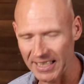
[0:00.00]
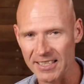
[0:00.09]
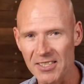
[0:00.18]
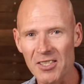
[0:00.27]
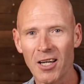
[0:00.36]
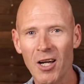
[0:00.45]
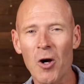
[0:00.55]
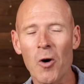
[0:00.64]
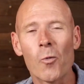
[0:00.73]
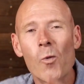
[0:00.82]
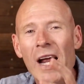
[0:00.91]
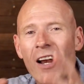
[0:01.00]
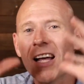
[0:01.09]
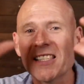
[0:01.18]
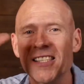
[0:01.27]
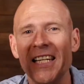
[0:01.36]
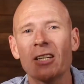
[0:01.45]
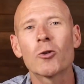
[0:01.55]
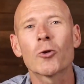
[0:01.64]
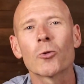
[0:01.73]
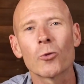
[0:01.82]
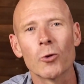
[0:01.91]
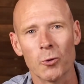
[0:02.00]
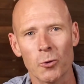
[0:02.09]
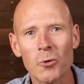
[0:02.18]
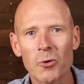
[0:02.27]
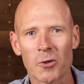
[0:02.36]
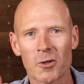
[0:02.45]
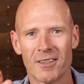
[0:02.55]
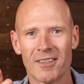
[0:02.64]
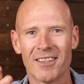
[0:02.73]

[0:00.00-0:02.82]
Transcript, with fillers: is when I sing truth,